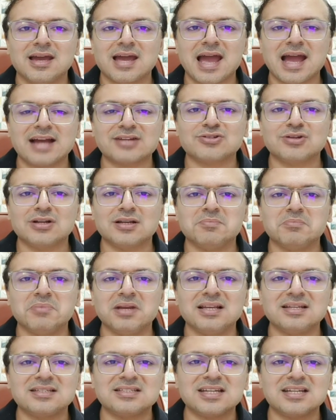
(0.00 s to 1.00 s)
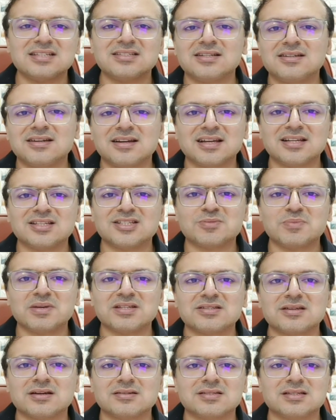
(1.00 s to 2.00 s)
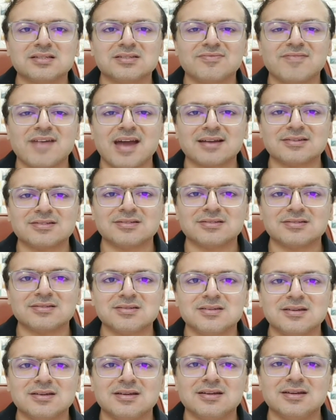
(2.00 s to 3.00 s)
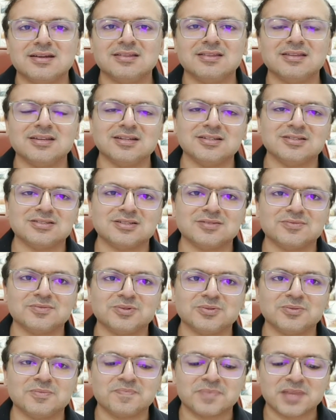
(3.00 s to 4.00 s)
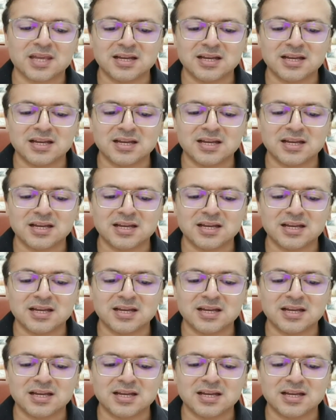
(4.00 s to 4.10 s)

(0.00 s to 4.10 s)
actually militated against my success factors in the interview.